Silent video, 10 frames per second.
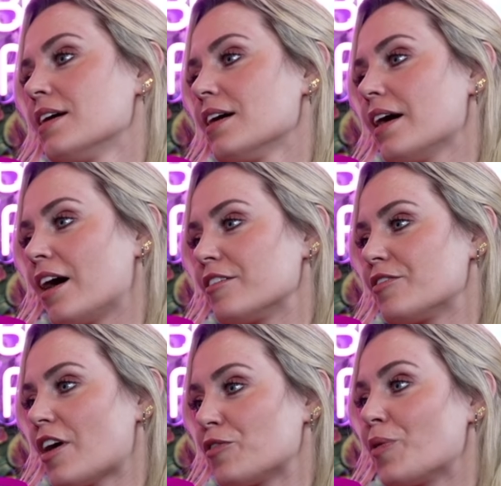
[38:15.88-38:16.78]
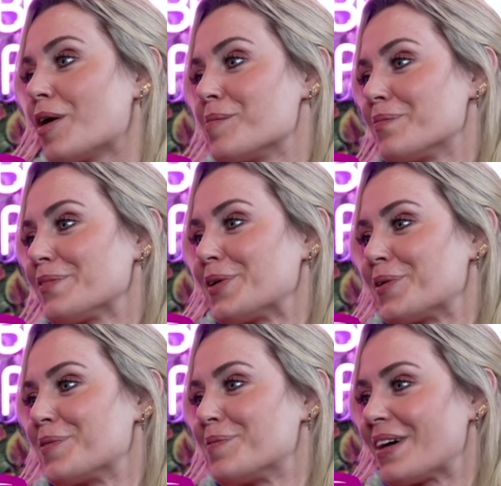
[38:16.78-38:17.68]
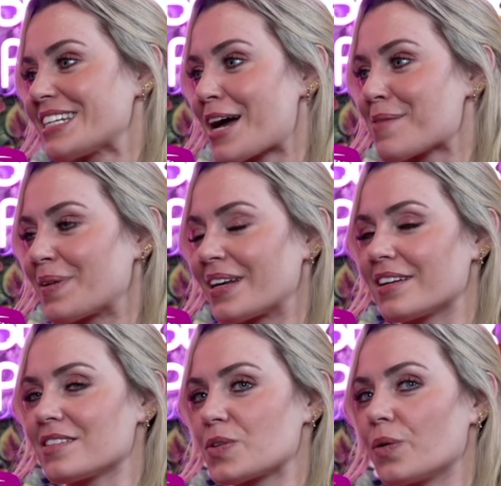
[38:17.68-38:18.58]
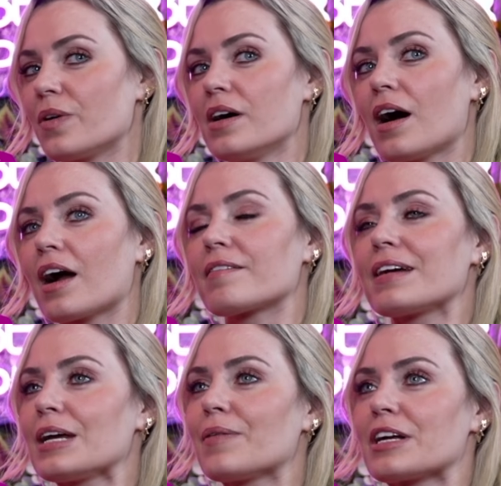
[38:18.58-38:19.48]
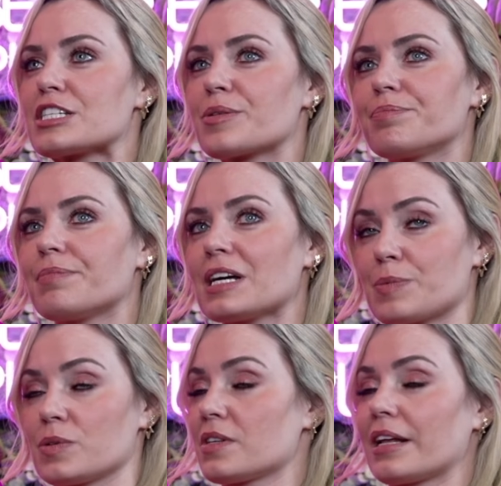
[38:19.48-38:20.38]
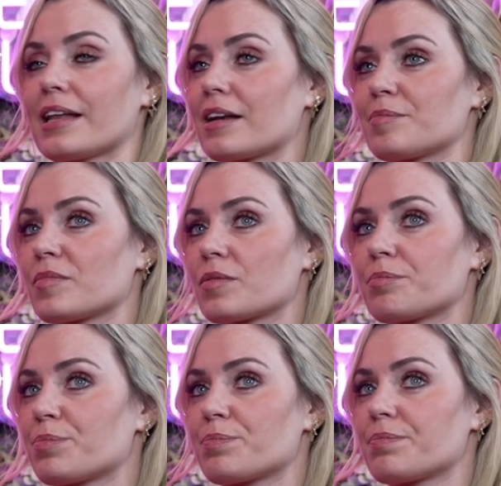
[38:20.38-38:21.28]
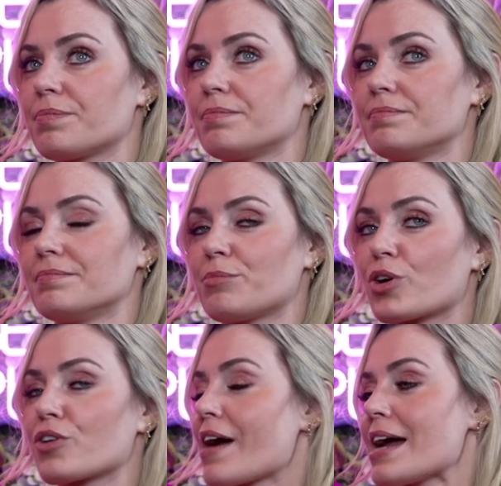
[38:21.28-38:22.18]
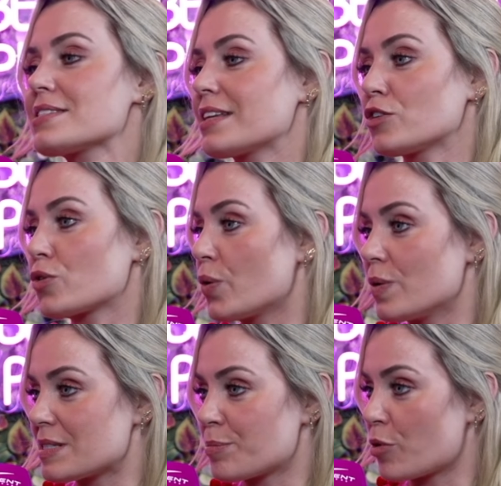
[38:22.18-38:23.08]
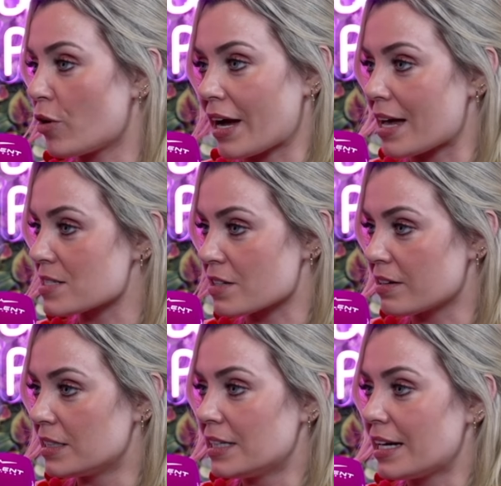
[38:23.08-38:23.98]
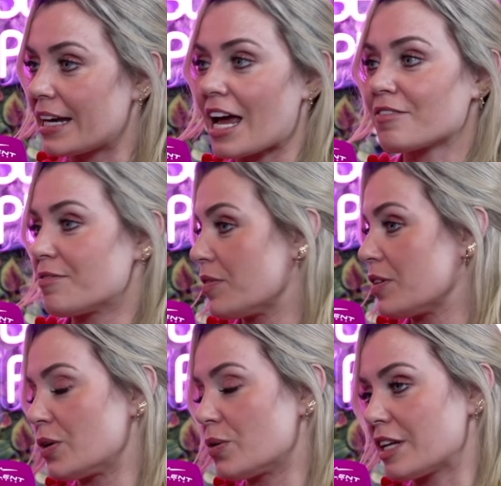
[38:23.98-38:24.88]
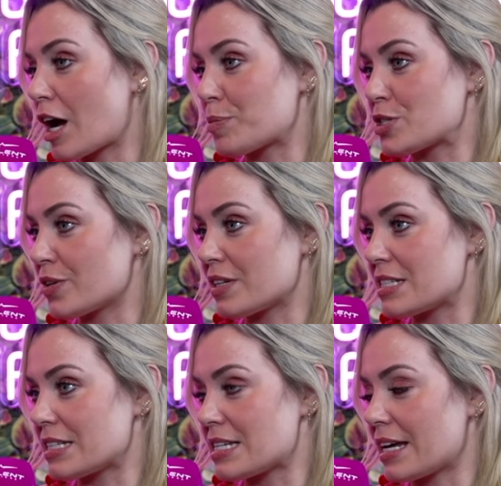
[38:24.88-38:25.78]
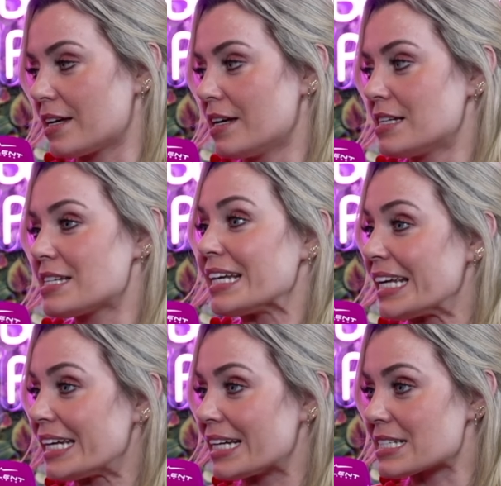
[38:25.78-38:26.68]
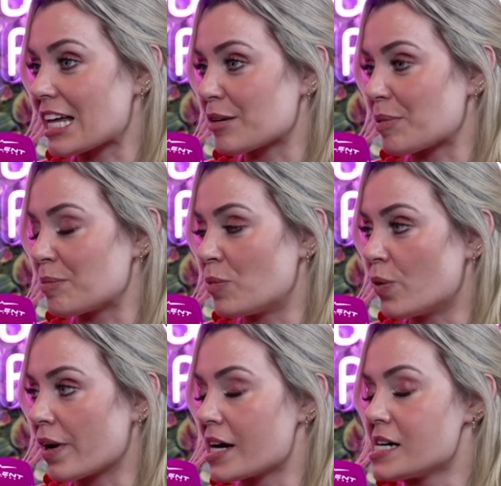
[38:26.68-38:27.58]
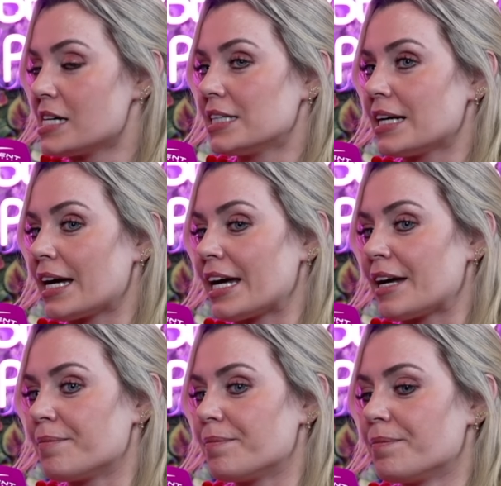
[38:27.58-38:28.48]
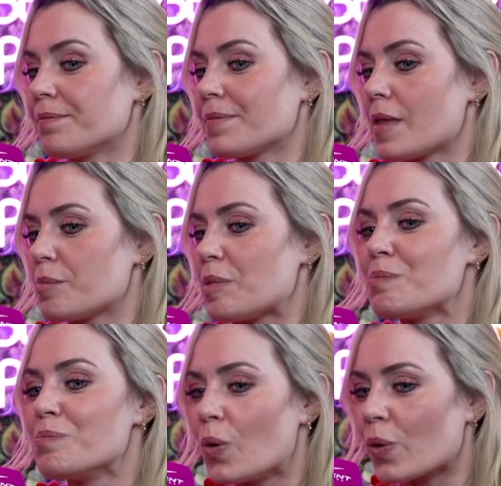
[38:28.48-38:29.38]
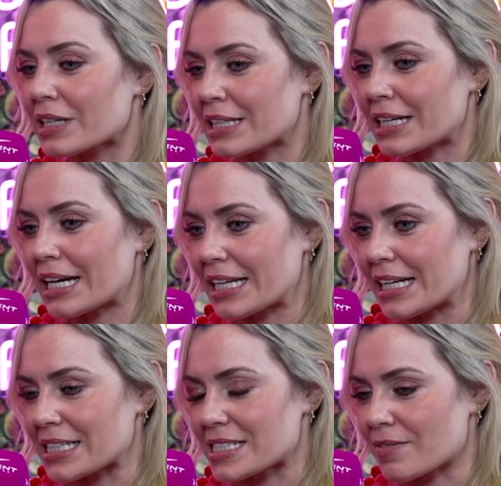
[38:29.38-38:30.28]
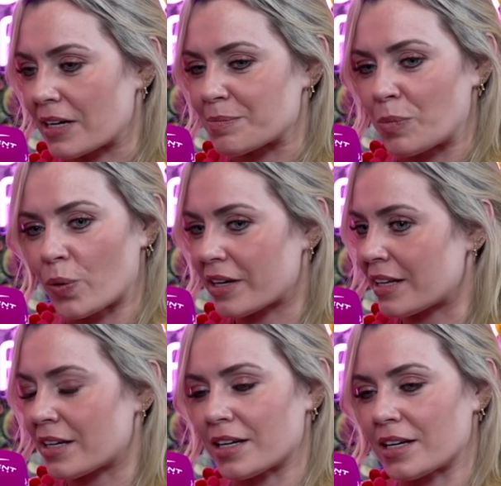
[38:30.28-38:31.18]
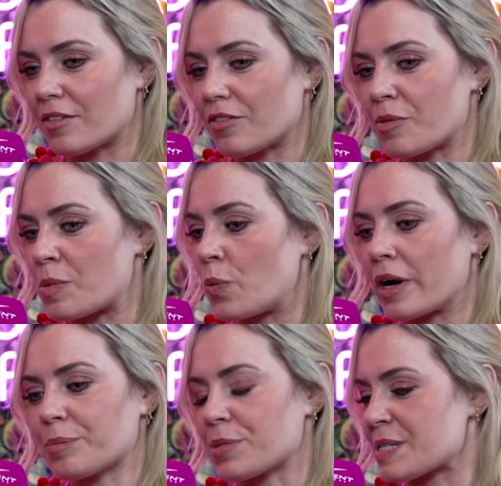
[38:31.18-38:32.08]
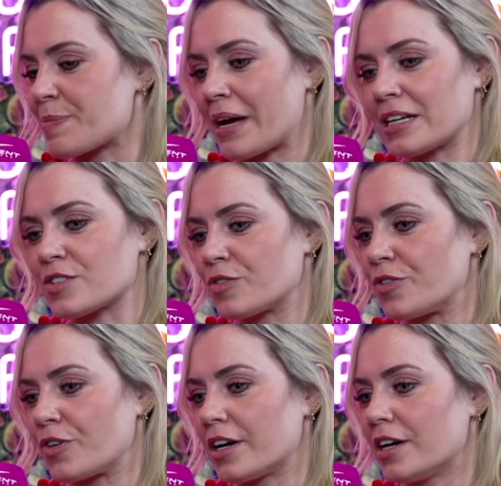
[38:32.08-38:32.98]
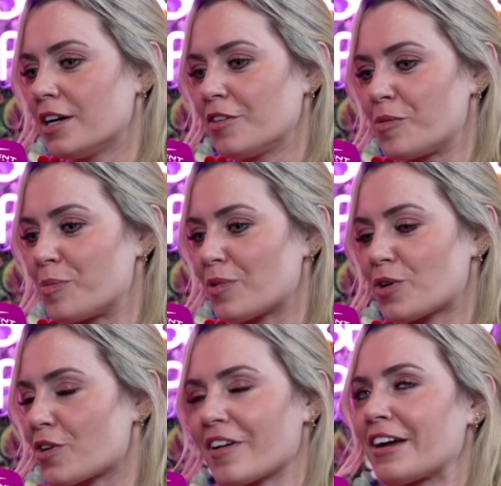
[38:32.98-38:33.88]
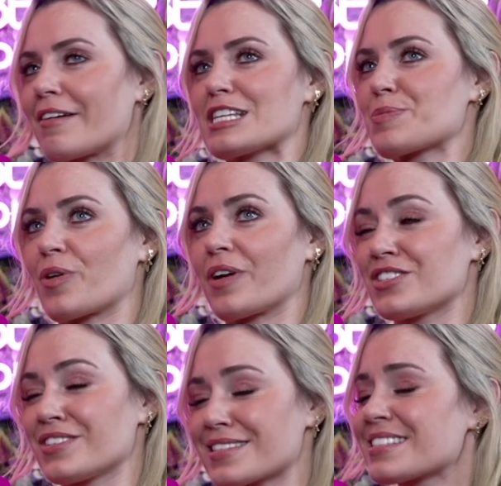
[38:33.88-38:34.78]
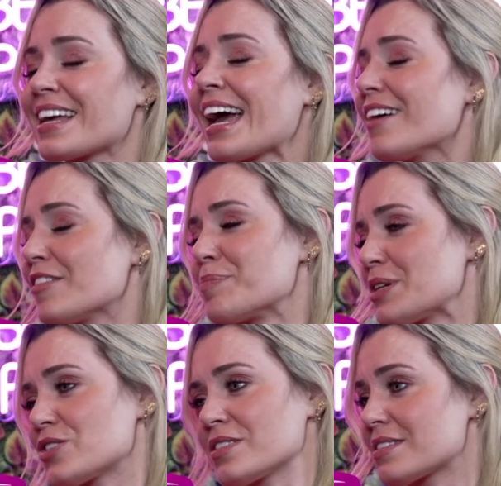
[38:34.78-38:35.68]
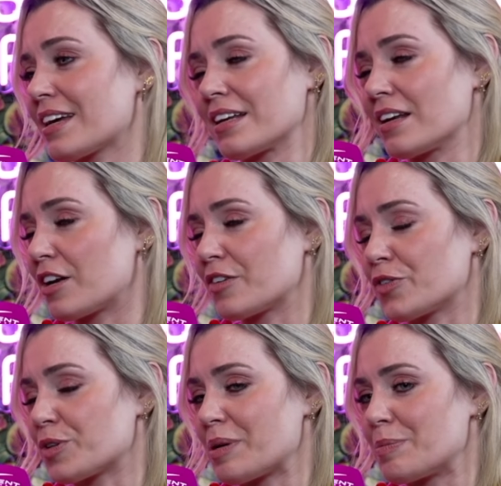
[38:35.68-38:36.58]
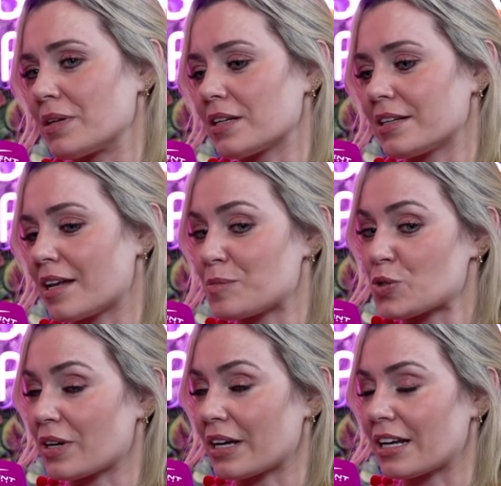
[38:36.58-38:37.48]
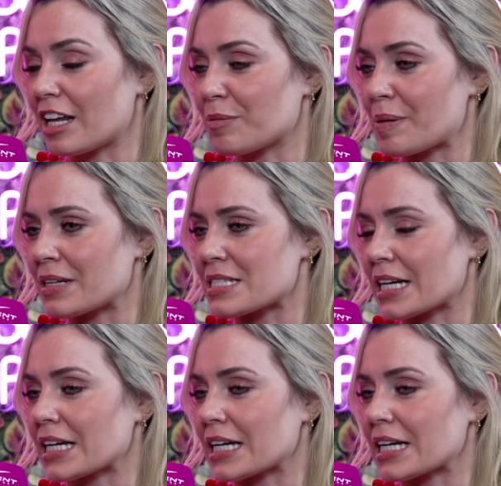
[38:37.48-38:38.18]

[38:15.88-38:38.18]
of what, you know, might happen. And so I really want to, I suppose, like that, progress and grow as a broadcaster and have, you know, the opportunity to lean into that a bit more. But more than anything else, right? More than from a work perspective or from career aspirations, because I have ambitions like a lot of other people, and I'm sure like a lot of people listening.